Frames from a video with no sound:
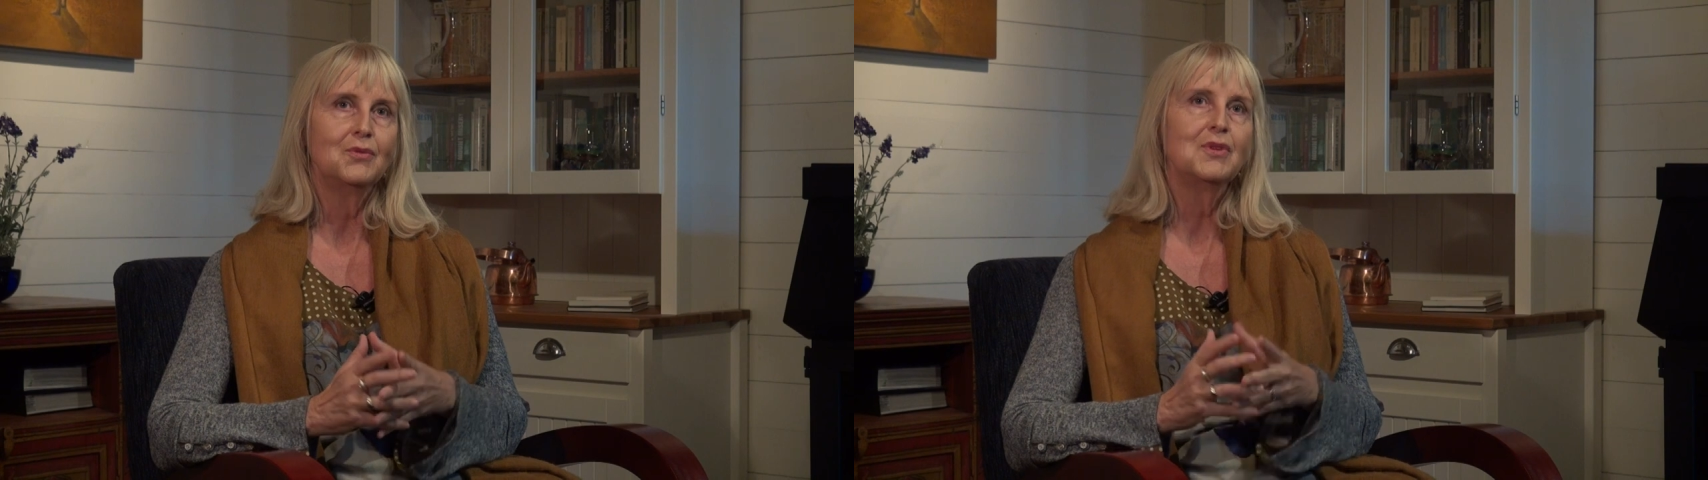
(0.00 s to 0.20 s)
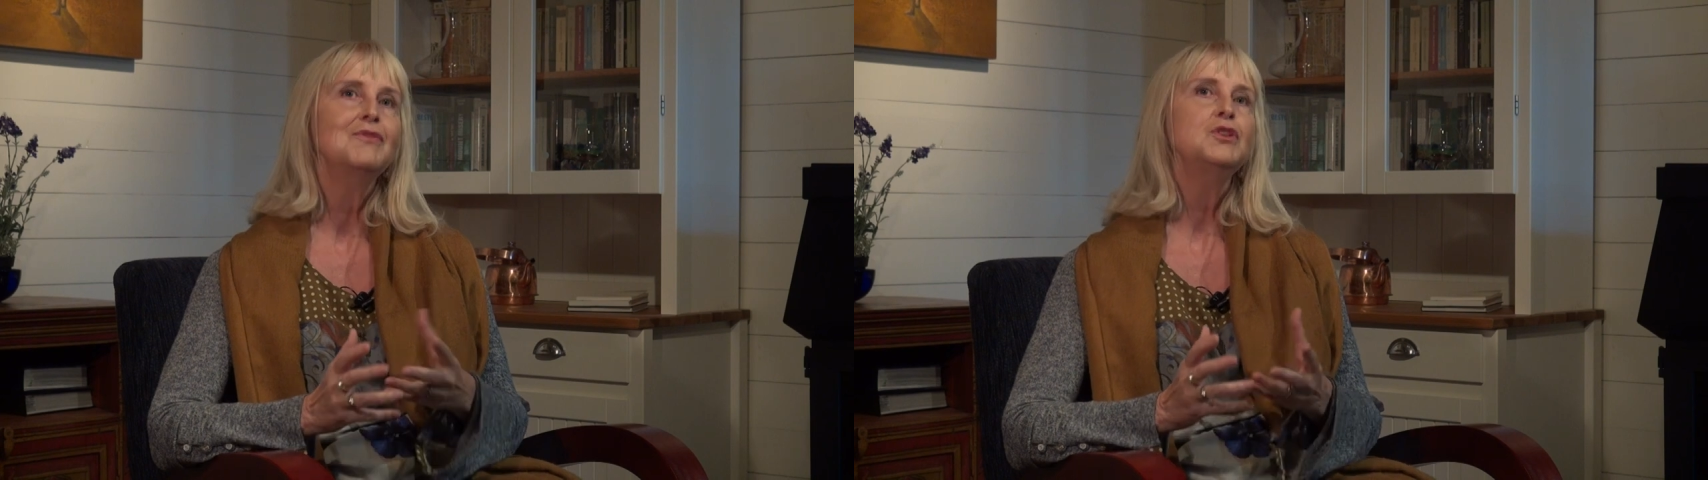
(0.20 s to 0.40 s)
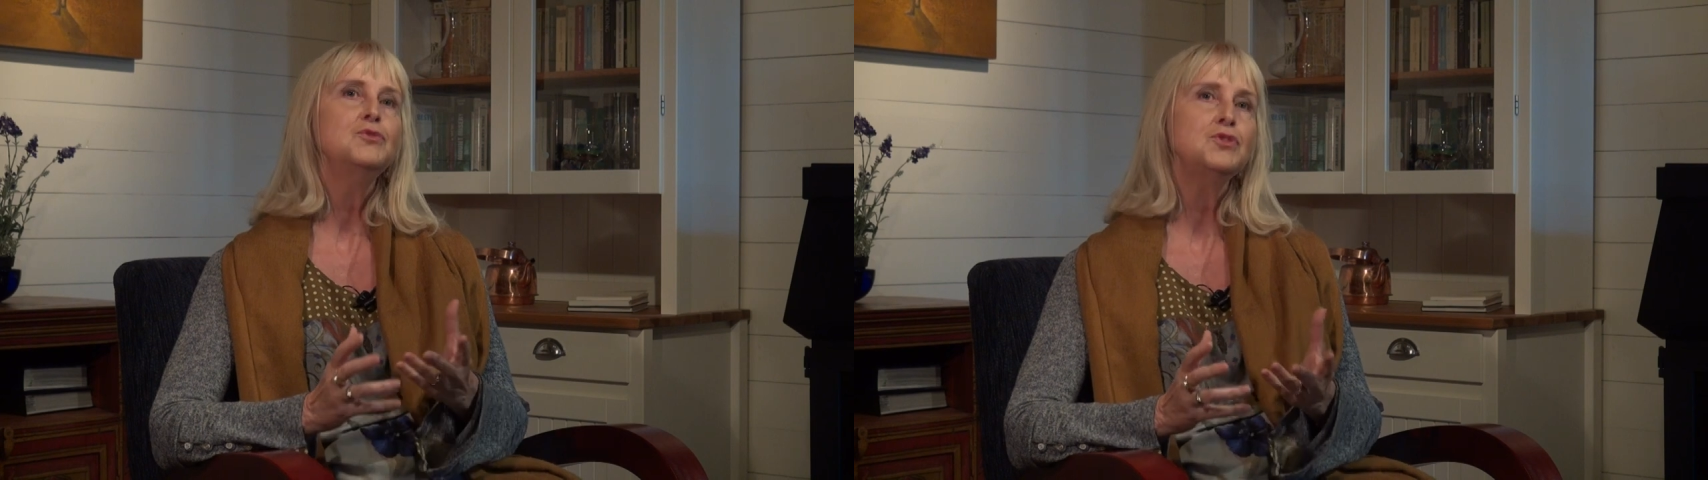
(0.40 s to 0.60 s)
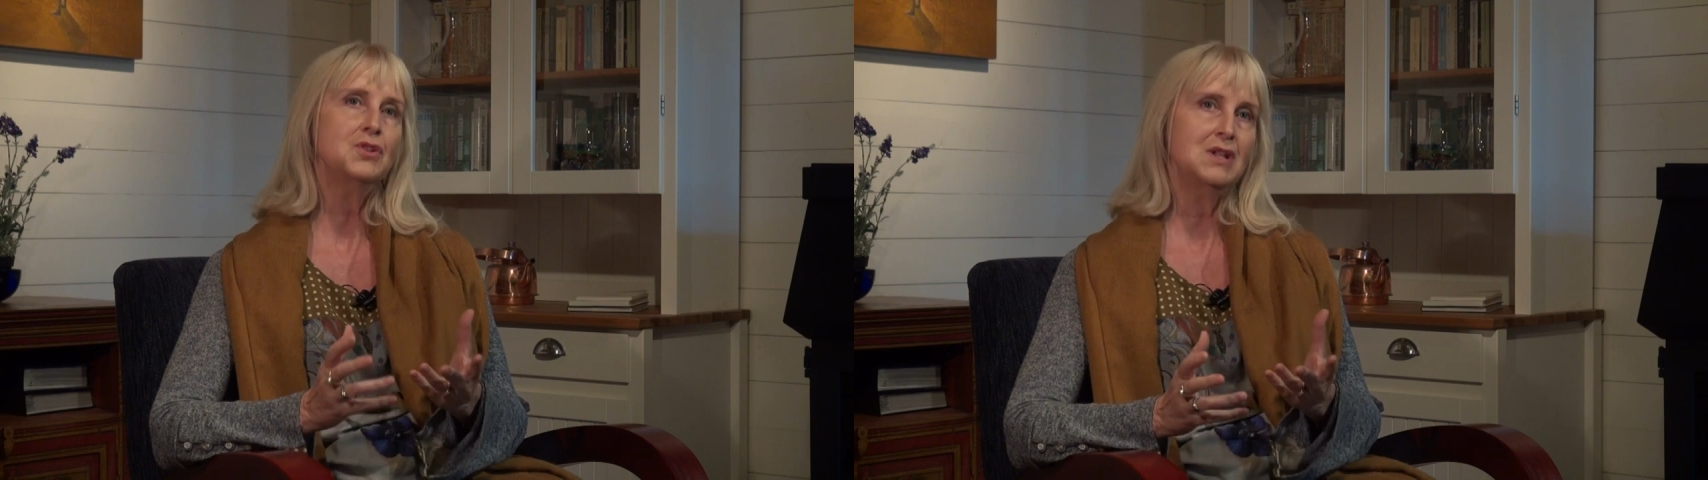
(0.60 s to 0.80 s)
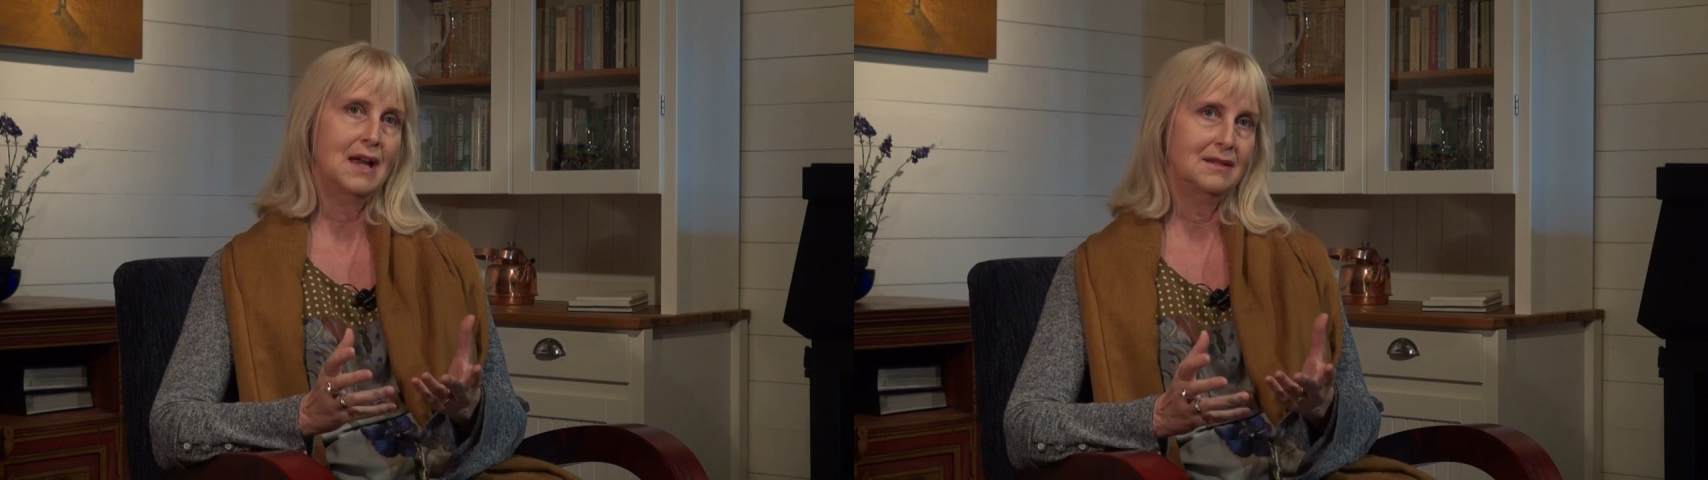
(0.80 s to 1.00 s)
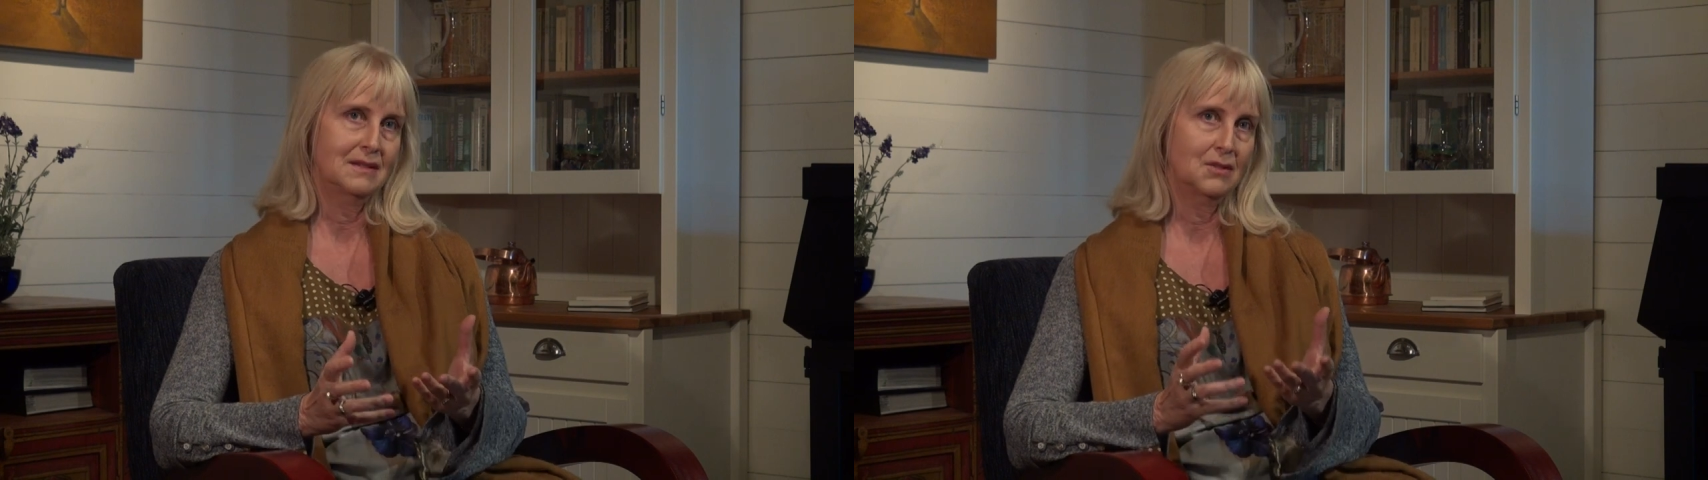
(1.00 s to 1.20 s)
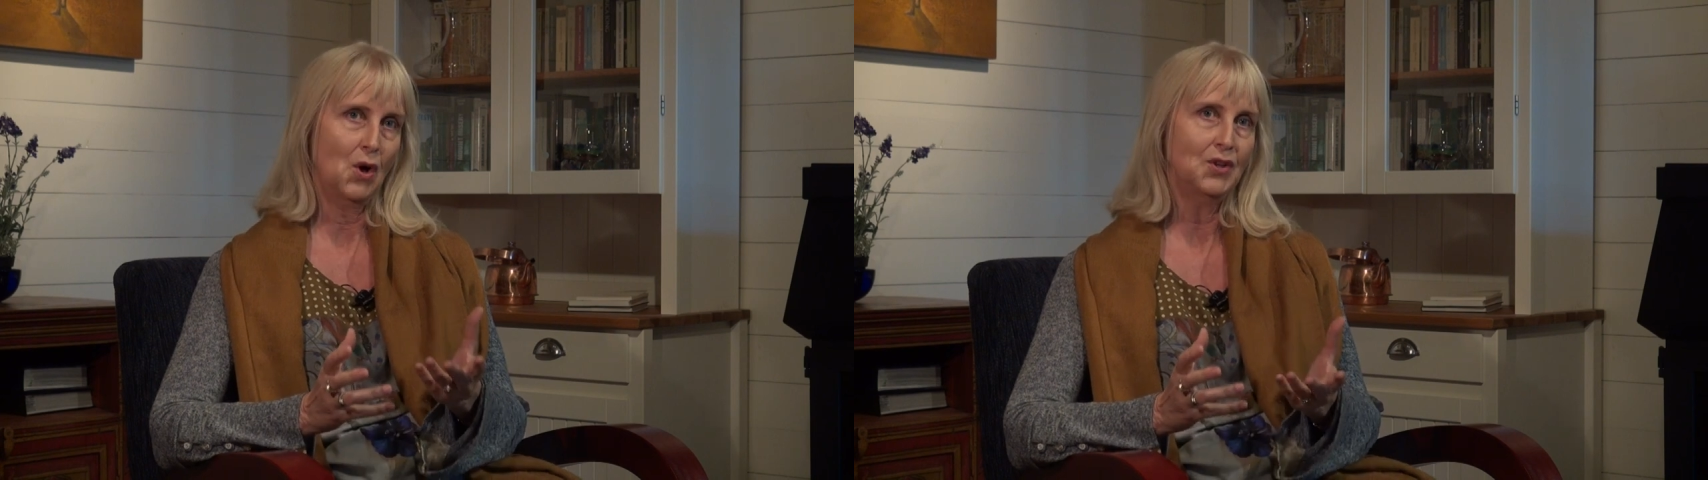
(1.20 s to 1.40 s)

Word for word: revolutionize the